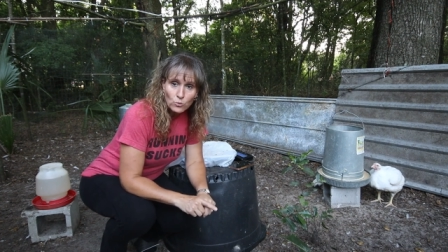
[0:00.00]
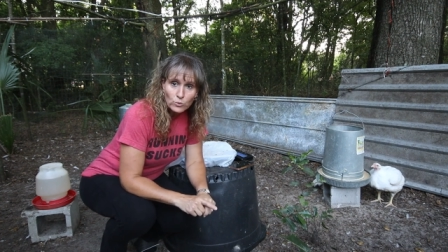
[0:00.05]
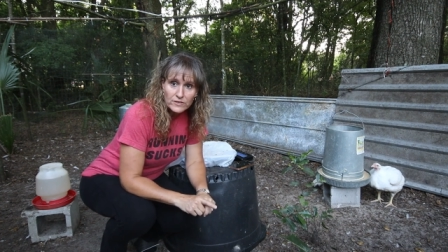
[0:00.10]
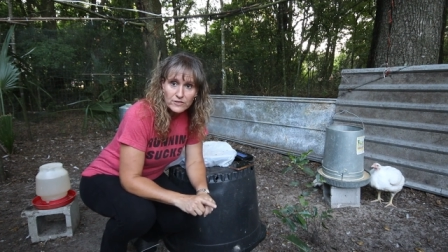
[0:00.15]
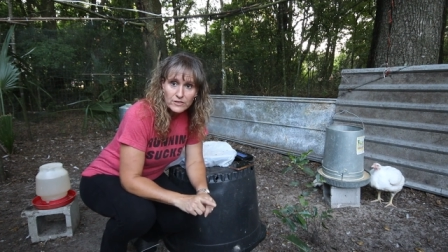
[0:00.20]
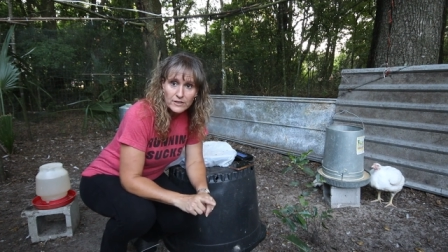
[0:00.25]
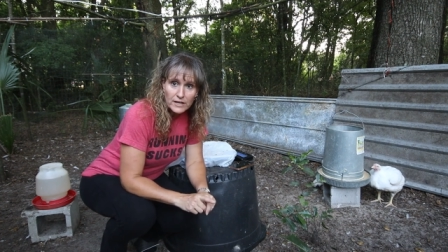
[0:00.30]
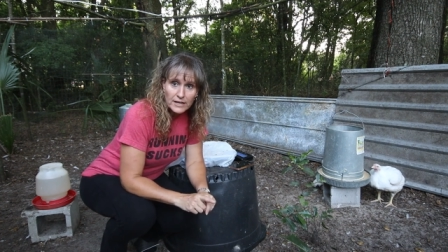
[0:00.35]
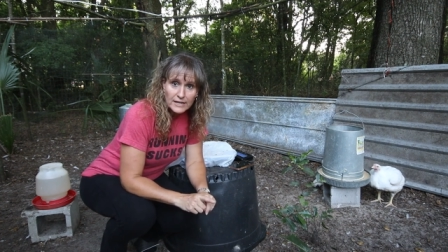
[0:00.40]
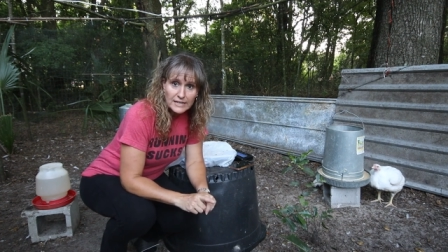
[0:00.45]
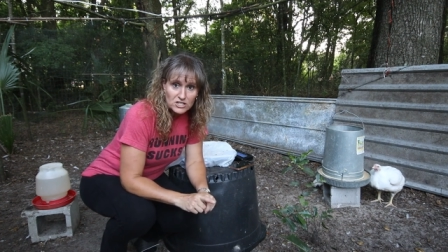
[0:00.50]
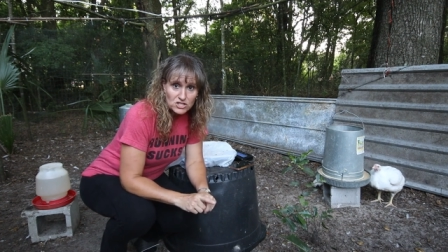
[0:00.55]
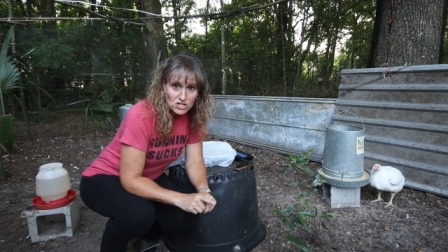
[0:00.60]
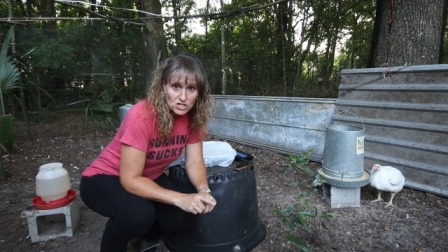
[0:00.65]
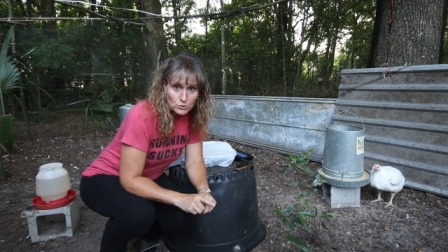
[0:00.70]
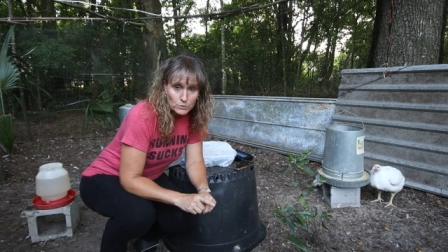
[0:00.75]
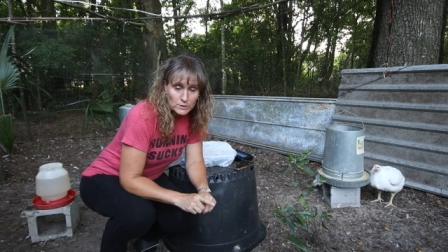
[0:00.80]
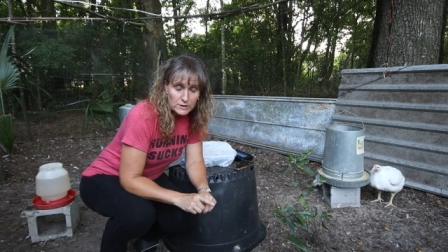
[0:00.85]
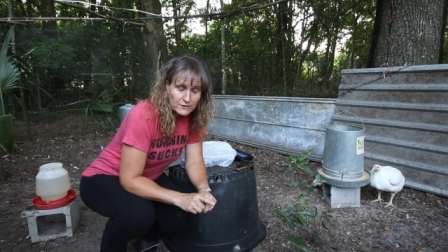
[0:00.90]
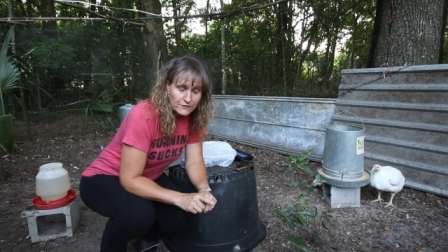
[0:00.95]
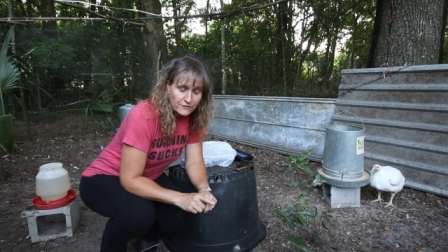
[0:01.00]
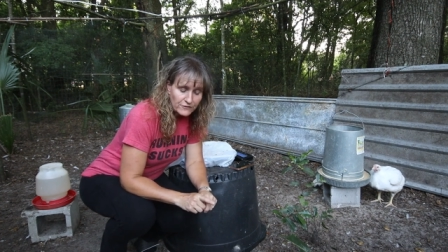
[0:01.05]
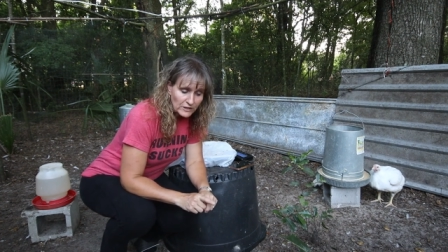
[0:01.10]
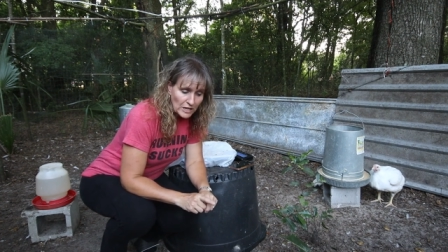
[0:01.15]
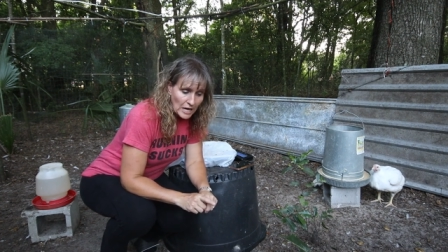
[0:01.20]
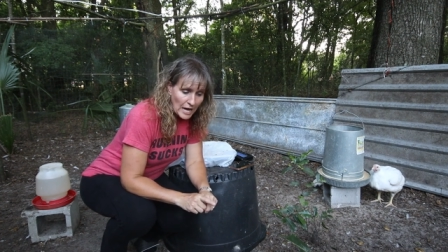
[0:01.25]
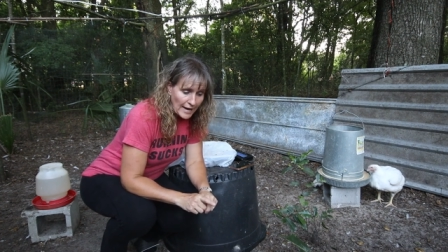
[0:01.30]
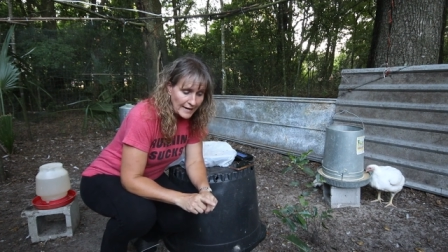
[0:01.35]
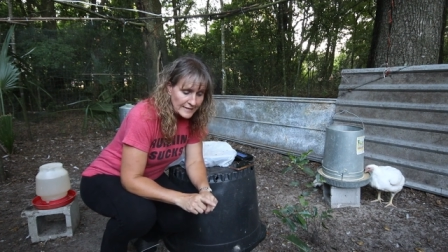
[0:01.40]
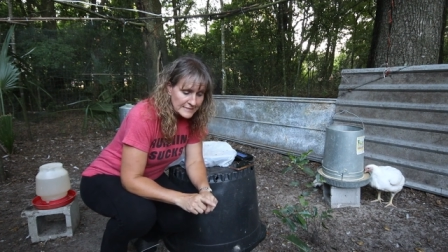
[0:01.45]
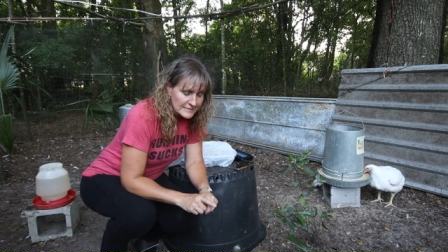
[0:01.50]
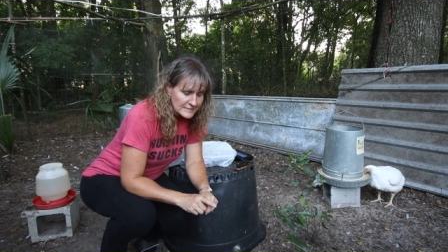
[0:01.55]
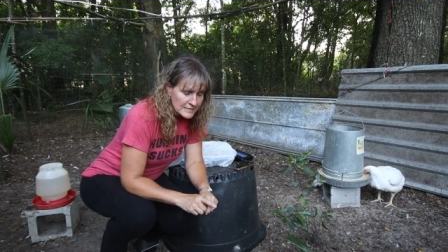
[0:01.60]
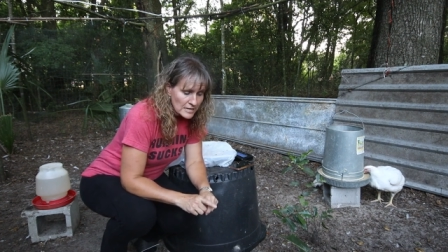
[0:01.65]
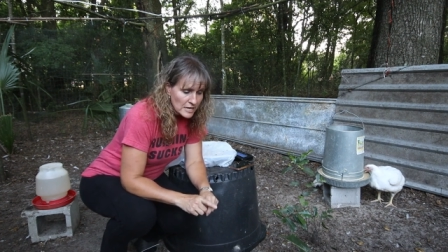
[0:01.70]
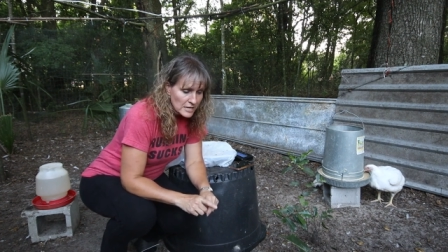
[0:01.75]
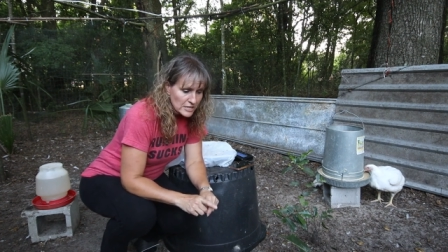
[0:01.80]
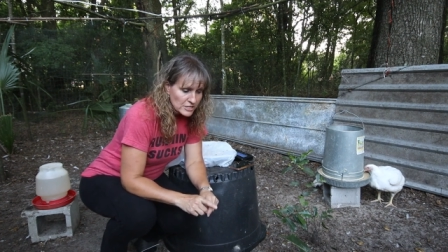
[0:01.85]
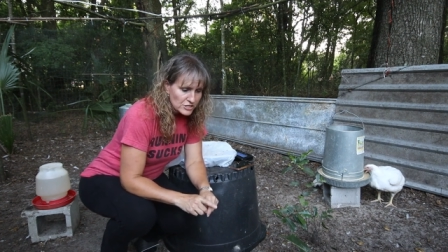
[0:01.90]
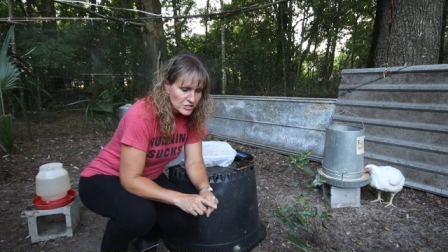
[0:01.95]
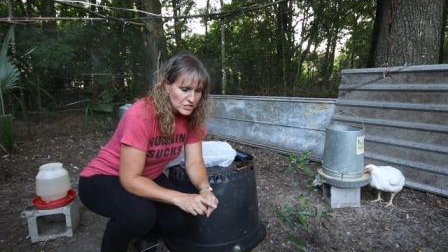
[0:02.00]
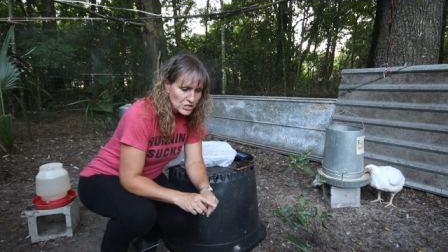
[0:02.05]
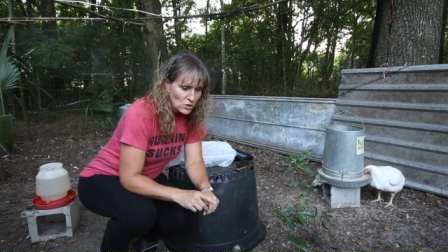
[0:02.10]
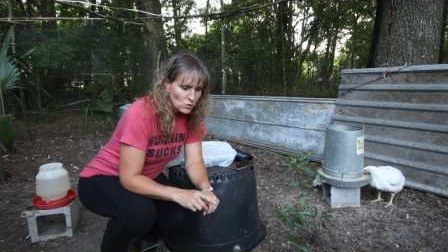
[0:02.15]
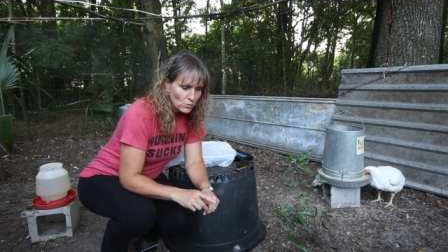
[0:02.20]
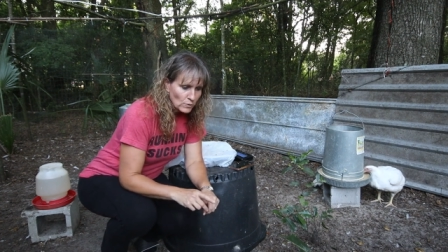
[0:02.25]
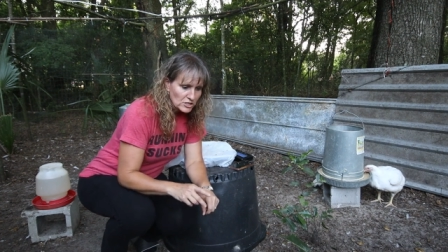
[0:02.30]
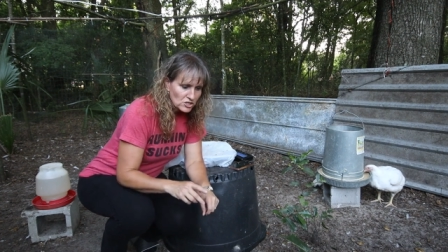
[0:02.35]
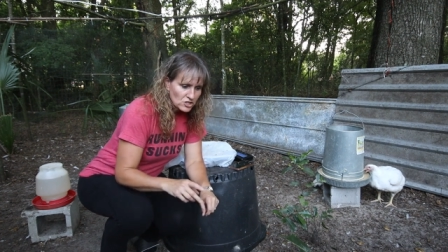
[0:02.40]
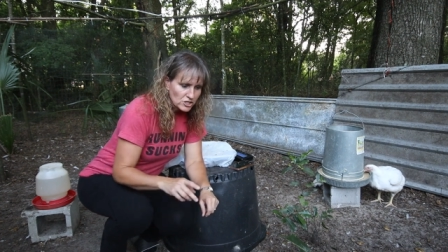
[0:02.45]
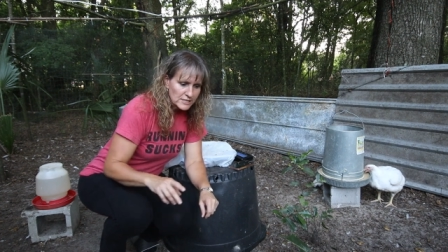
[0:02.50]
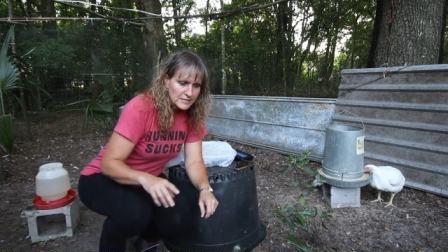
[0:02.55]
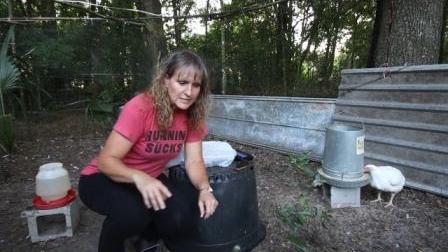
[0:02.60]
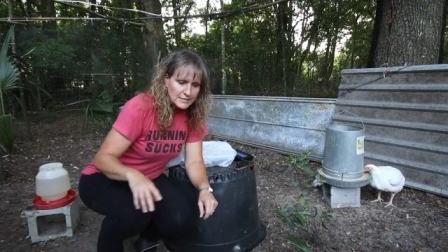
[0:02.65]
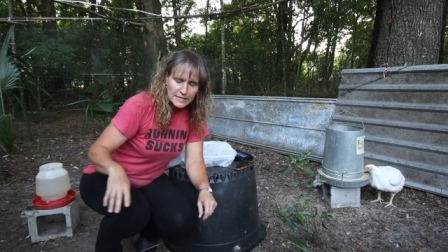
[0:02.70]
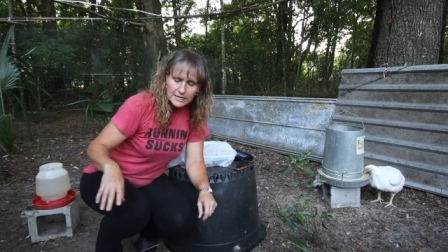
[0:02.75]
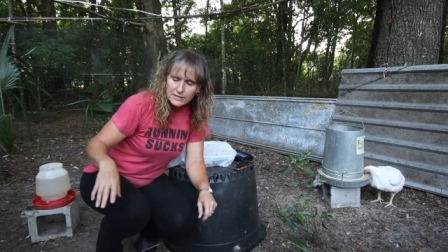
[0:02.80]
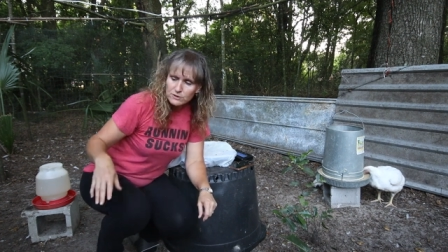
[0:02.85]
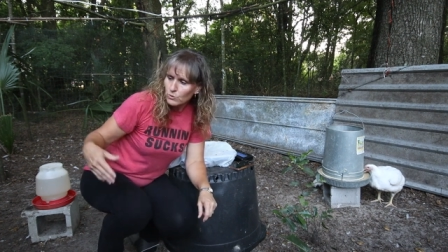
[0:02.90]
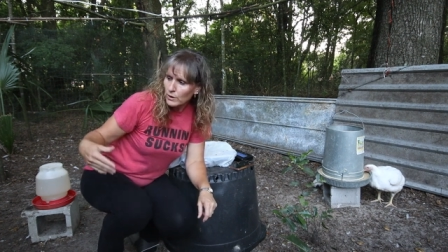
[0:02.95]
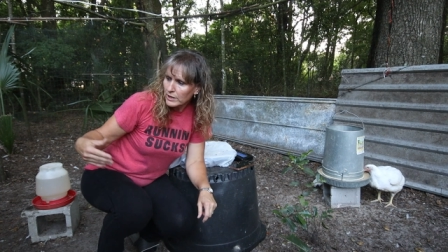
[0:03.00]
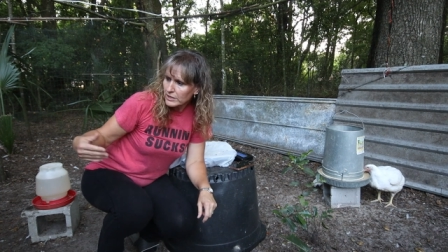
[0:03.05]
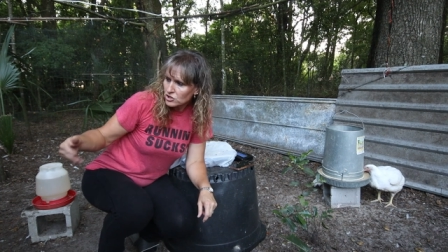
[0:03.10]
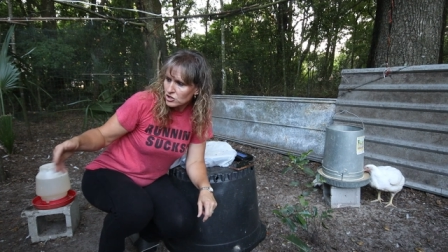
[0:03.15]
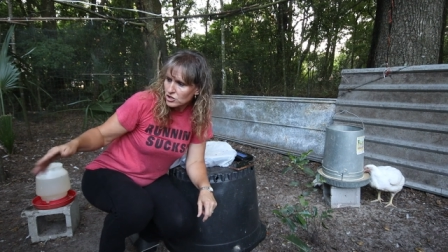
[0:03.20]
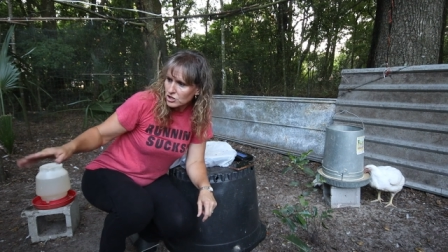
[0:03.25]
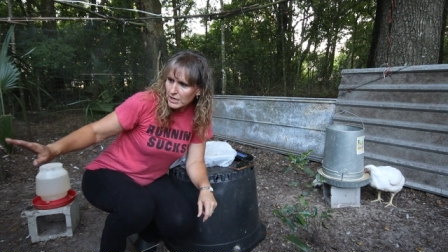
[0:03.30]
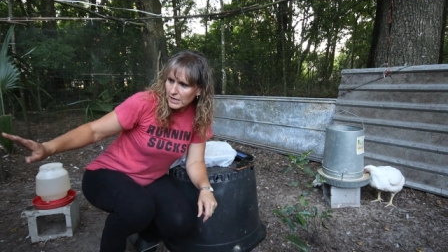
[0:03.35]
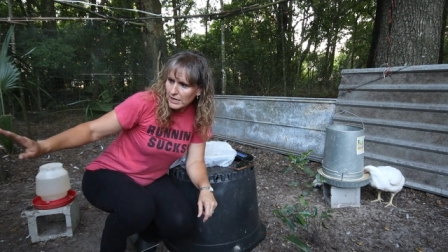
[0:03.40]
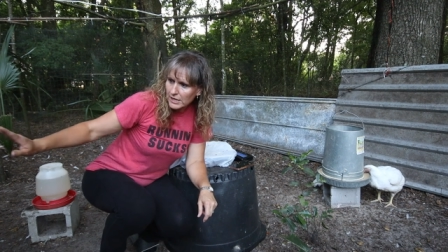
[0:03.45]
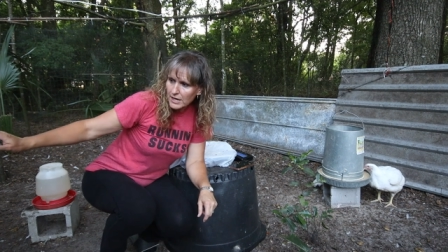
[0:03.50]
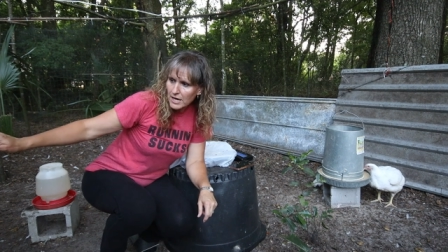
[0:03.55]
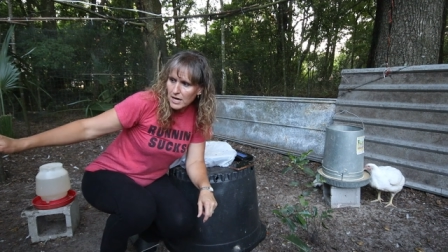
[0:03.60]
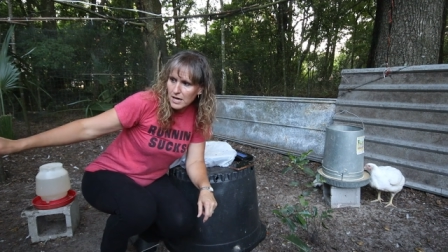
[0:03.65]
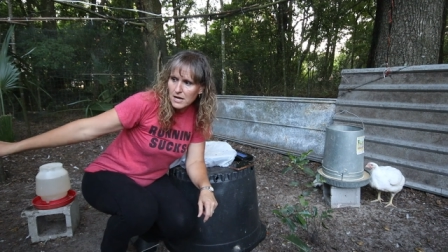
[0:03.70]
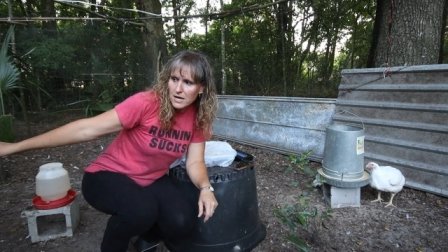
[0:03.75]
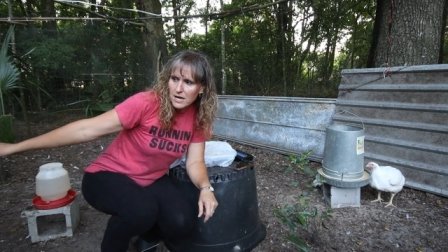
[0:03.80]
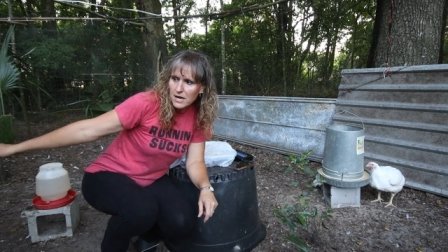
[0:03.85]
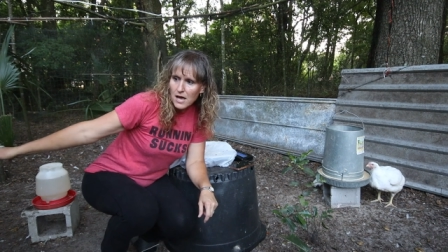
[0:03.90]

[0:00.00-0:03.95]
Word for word: with the issue with the flies. So what she did was she